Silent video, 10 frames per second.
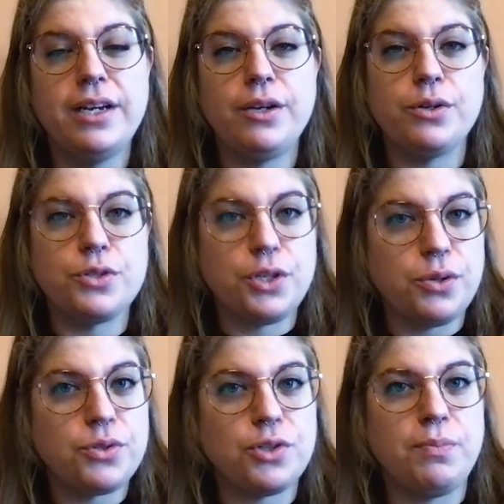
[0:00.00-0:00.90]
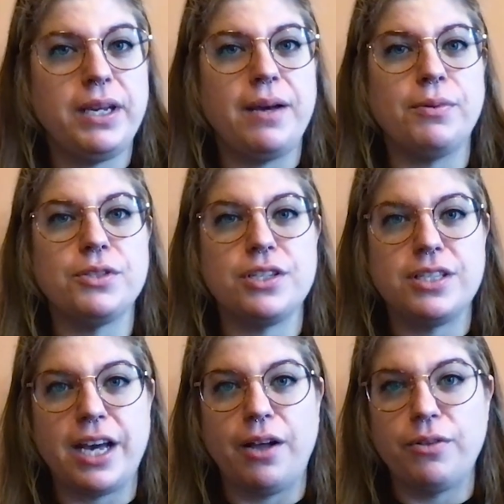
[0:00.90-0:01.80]
Your SKU should be able to
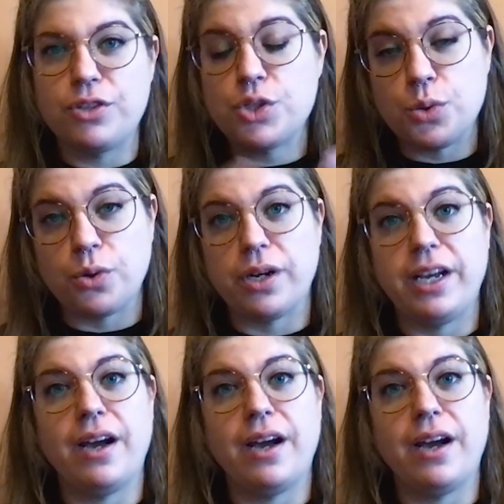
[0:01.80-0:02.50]
tell the story